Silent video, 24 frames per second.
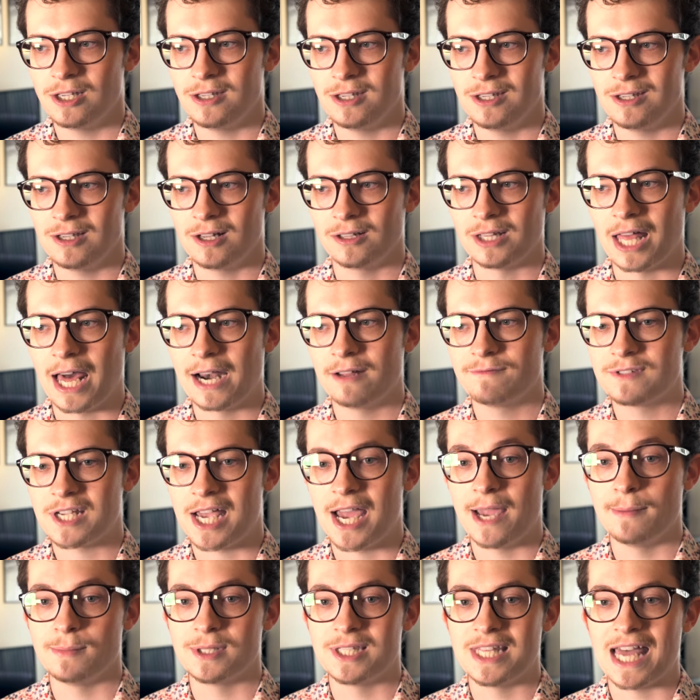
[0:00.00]
a lot of
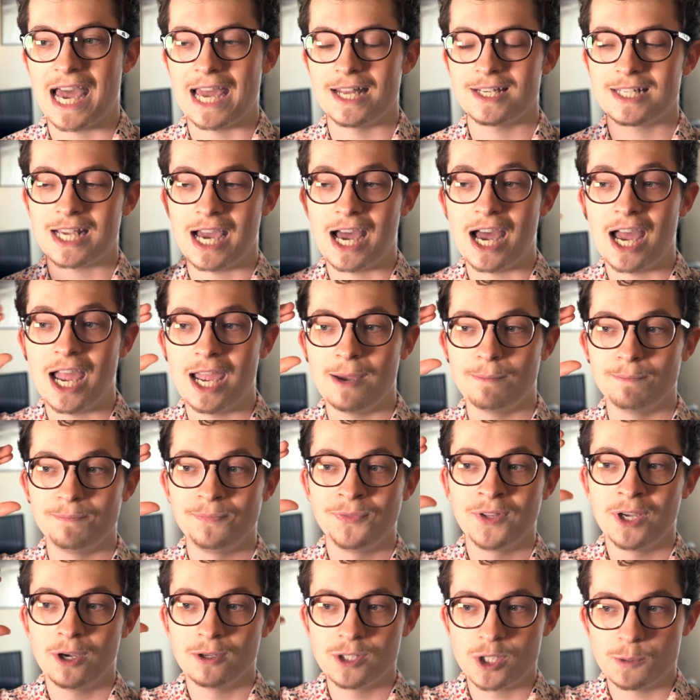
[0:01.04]
times that time
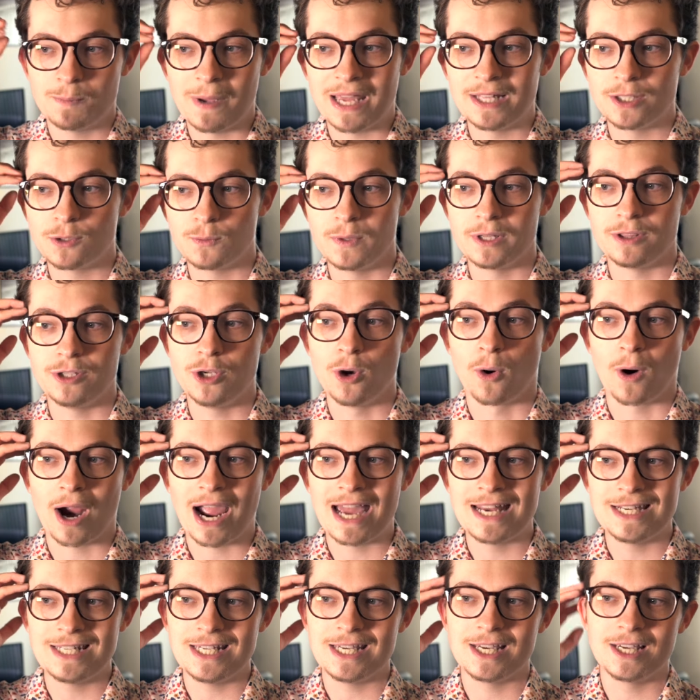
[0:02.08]
spent with your
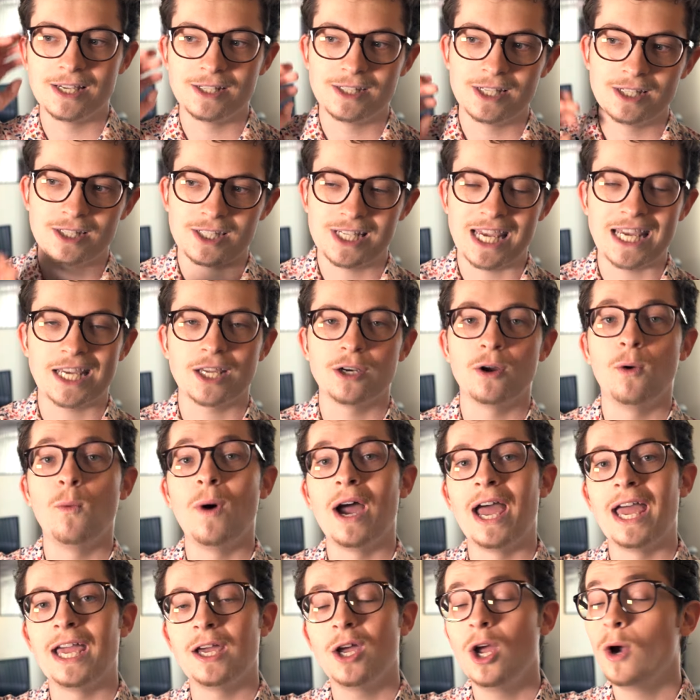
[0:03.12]
ideas is taken
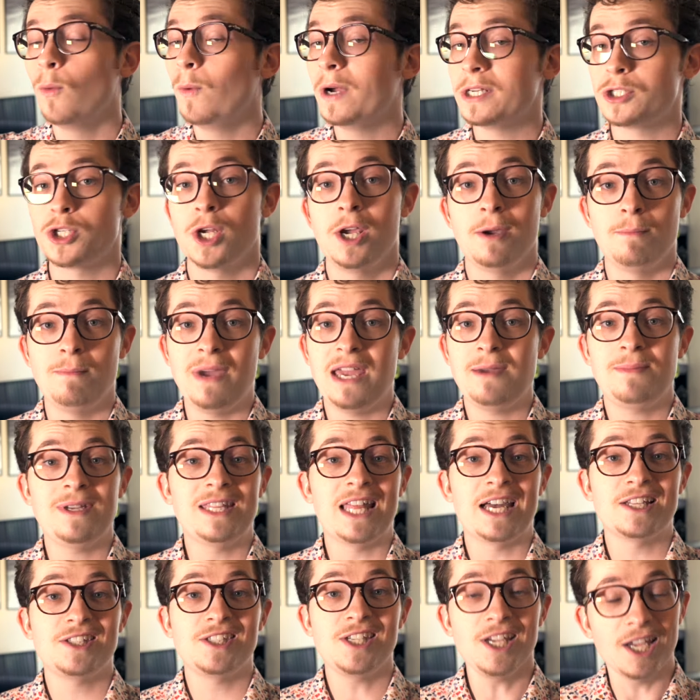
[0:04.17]
away, which maybe
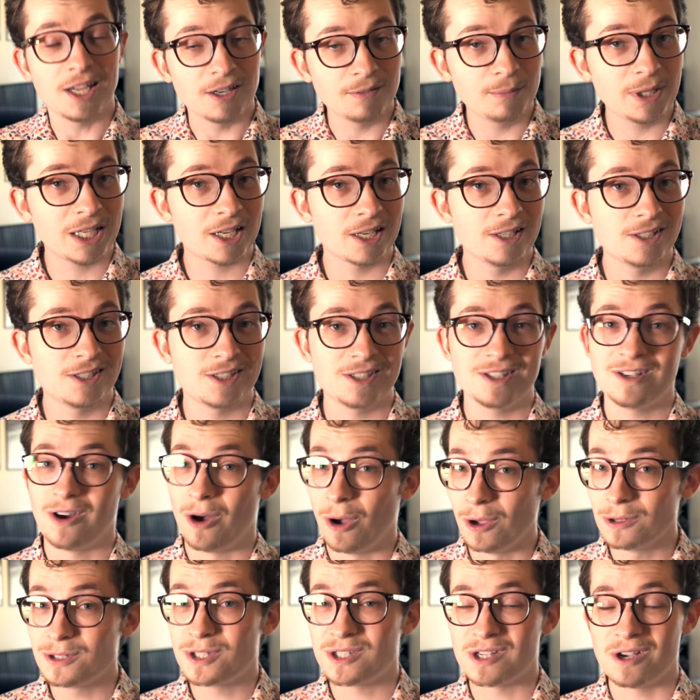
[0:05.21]
that's it, because
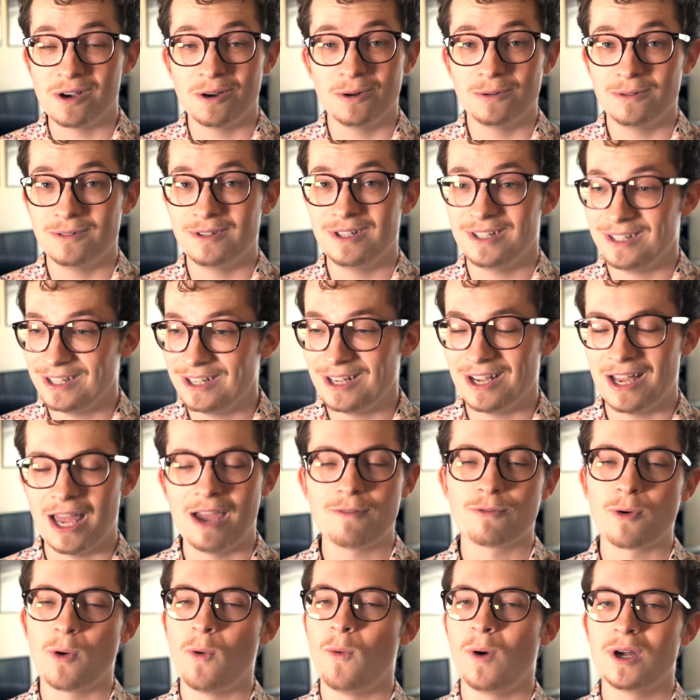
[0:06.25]
also
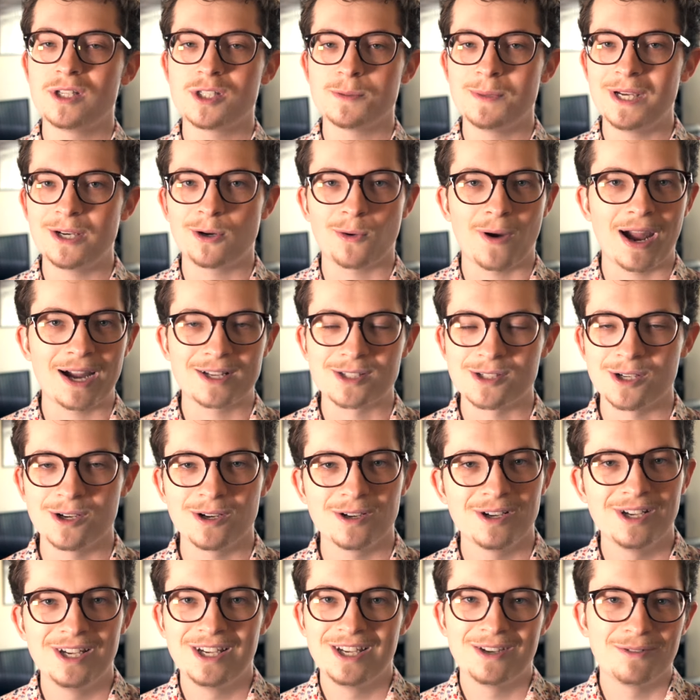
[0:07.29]
everyone wants to be a
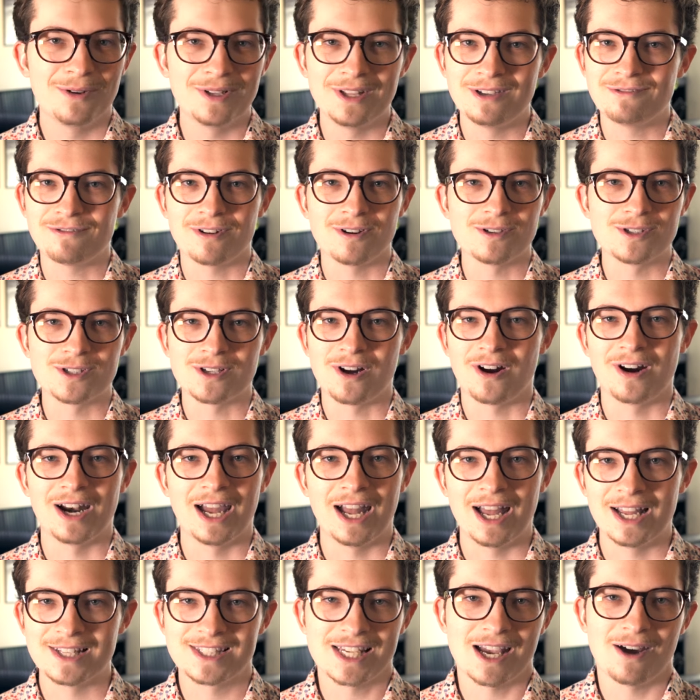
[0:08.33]
director when they first start
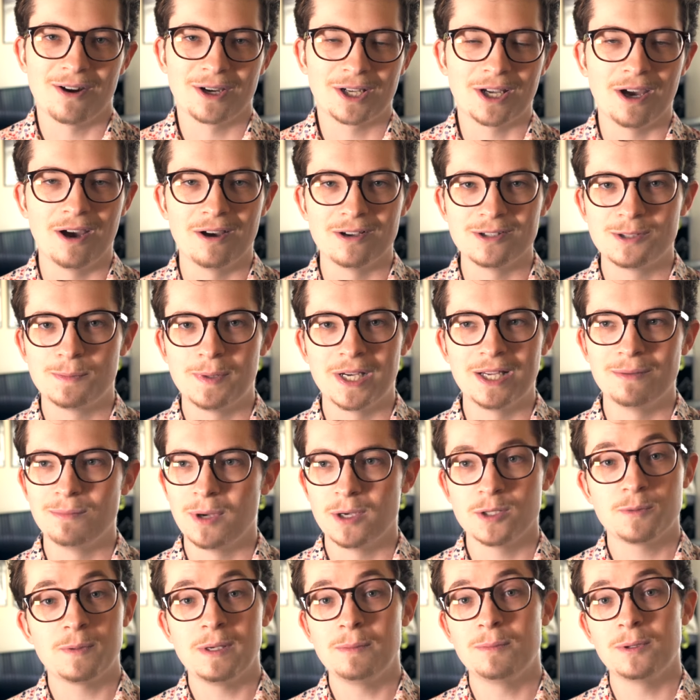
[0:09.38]
out, that's how it goes. But
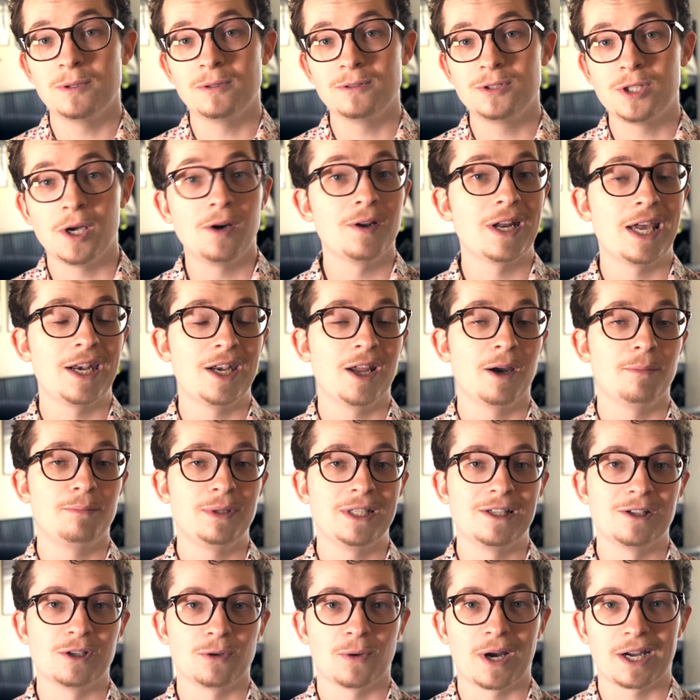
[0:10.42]
most people don't end up
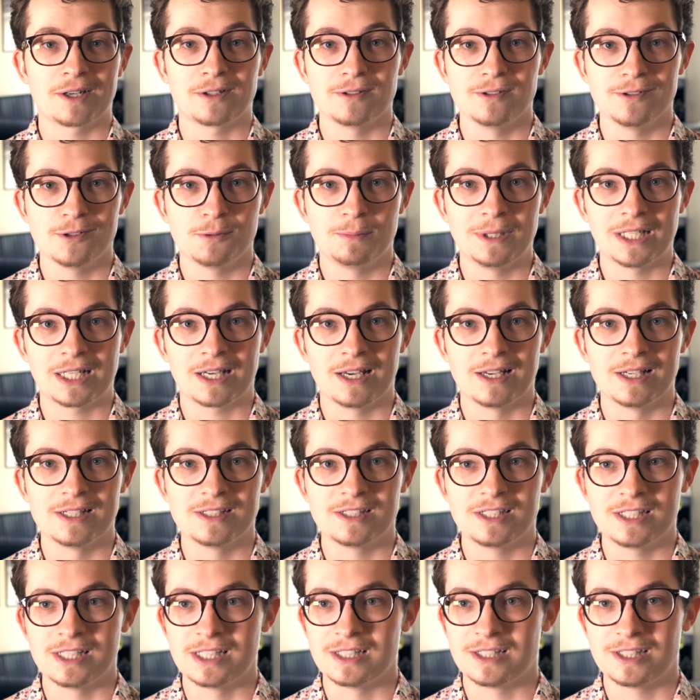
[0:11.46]
being directors
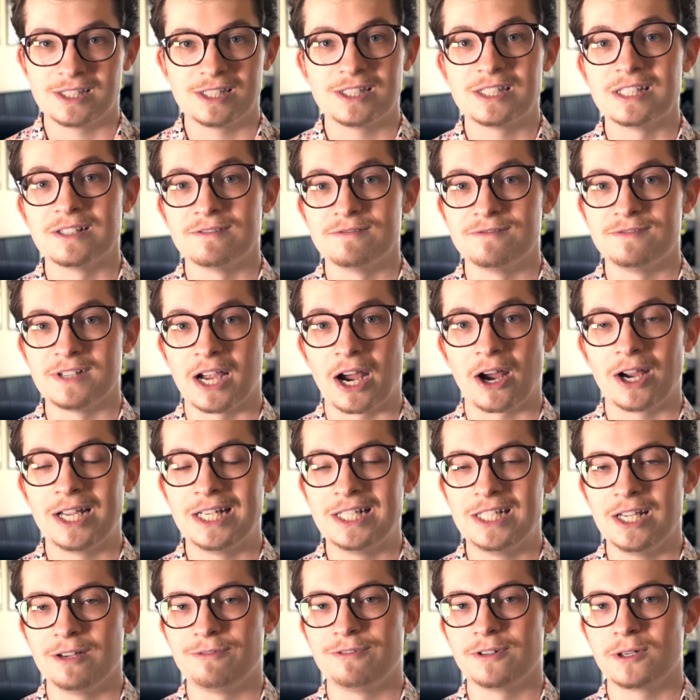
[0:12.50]
because it's a very
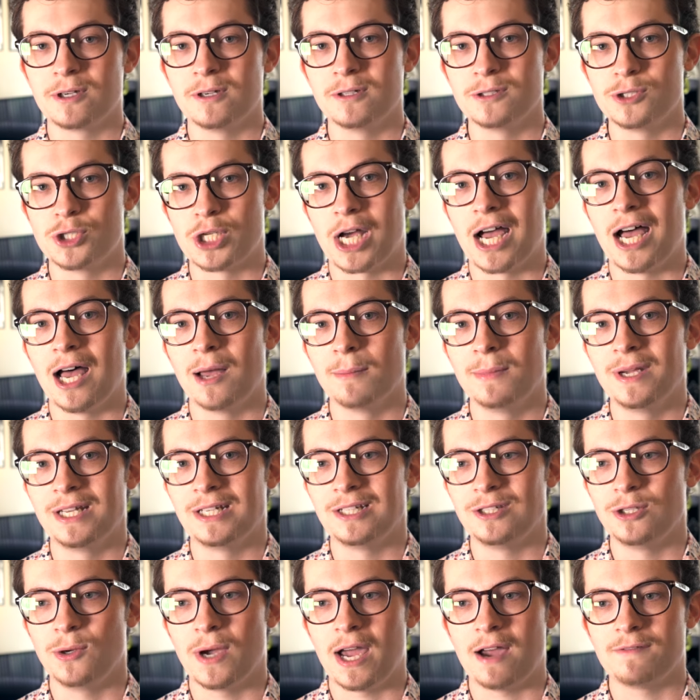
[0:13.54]
difficult job
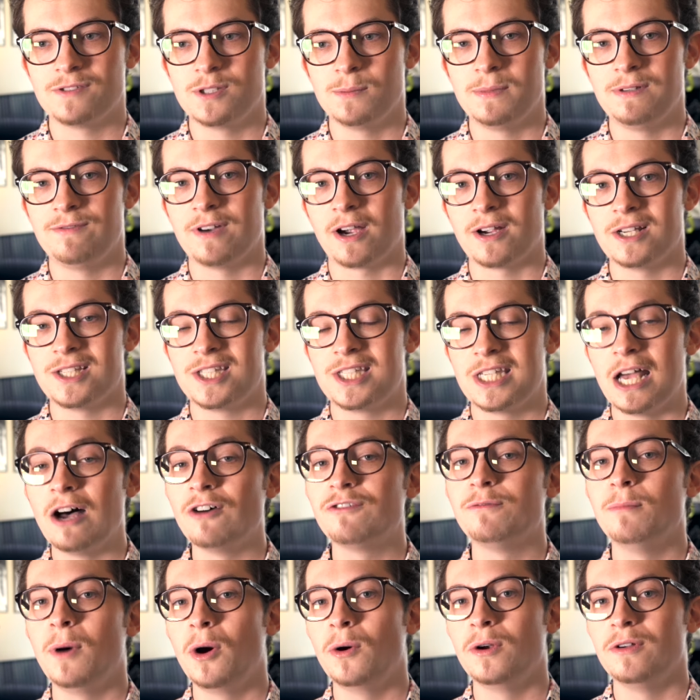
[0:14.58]
and you have to be very
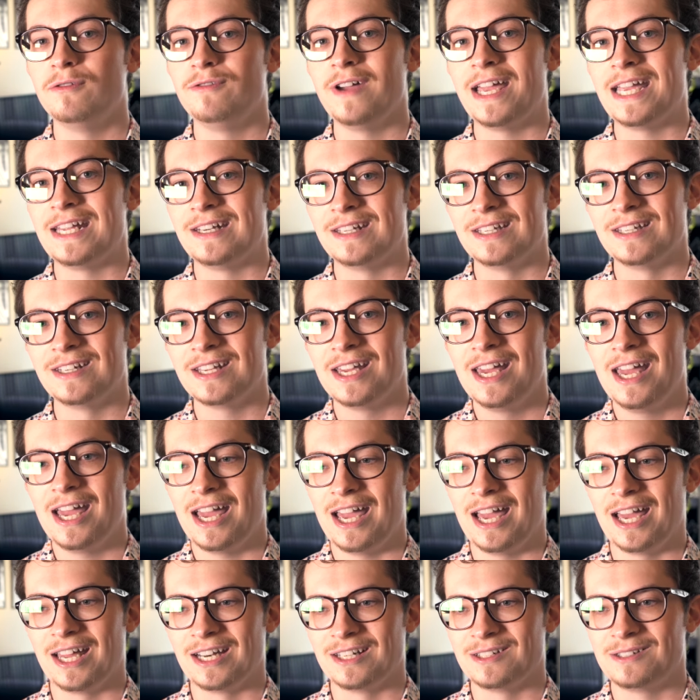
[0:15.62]
self-motivated
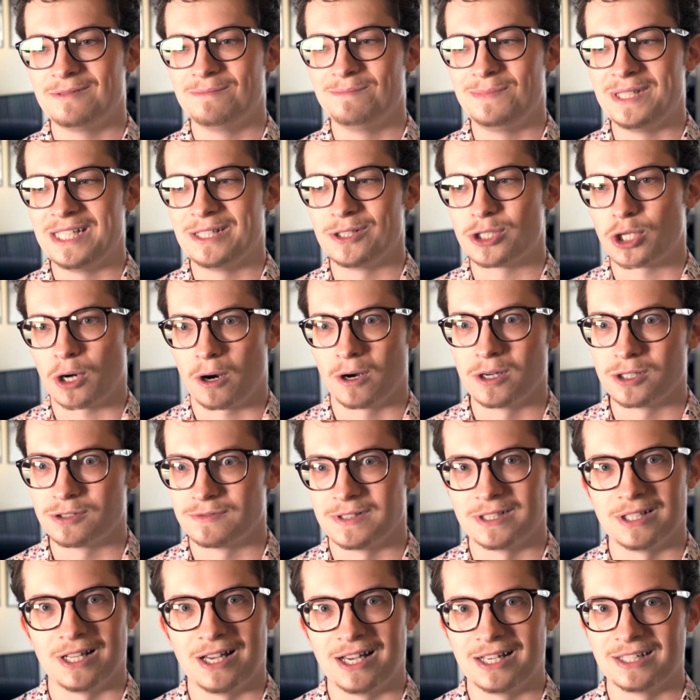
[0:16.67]
and be in charge of a
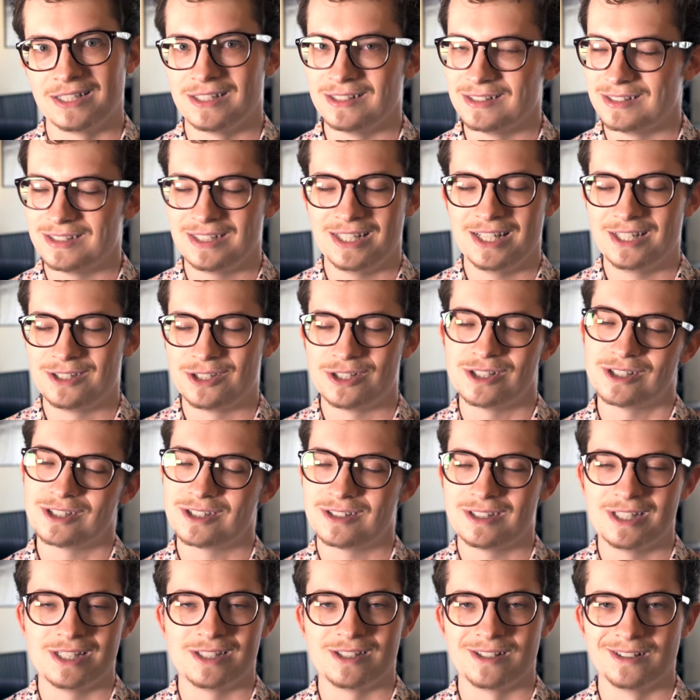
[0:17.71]
lot. And it's
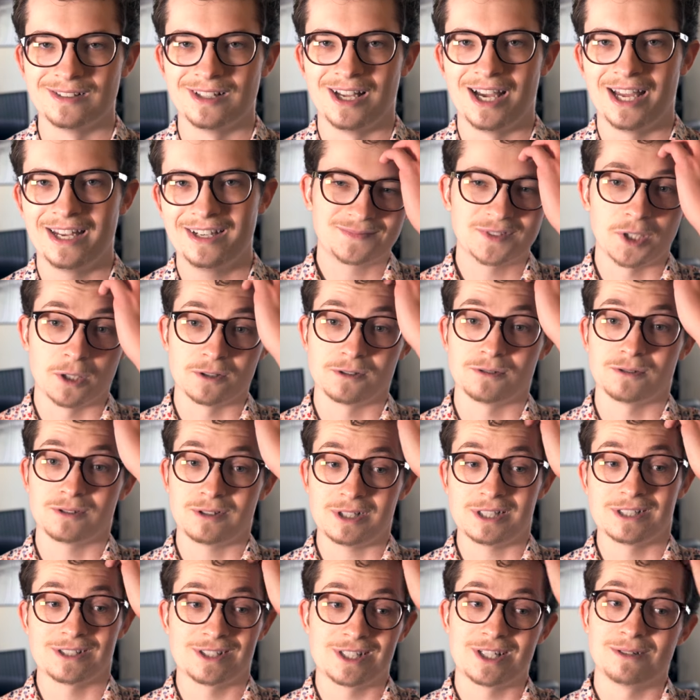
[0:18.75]
just, it's a lot. Also
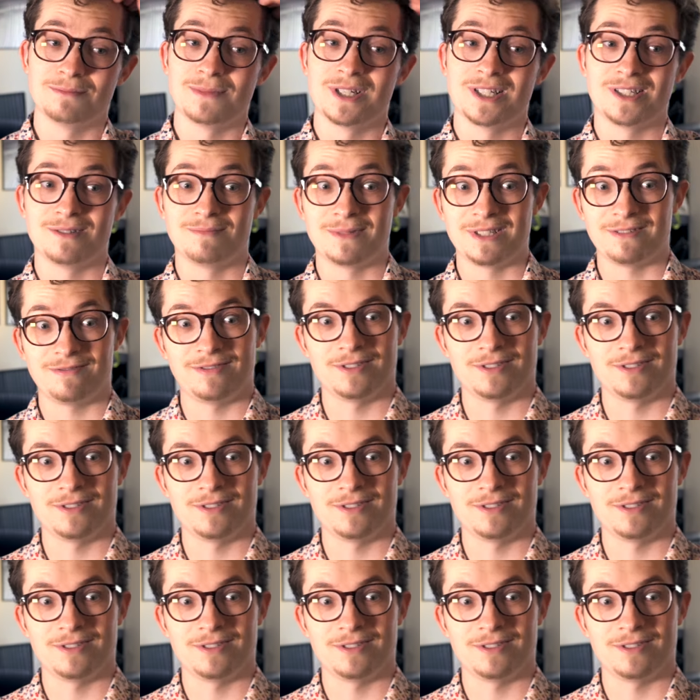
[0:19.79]
requires a lot of money to make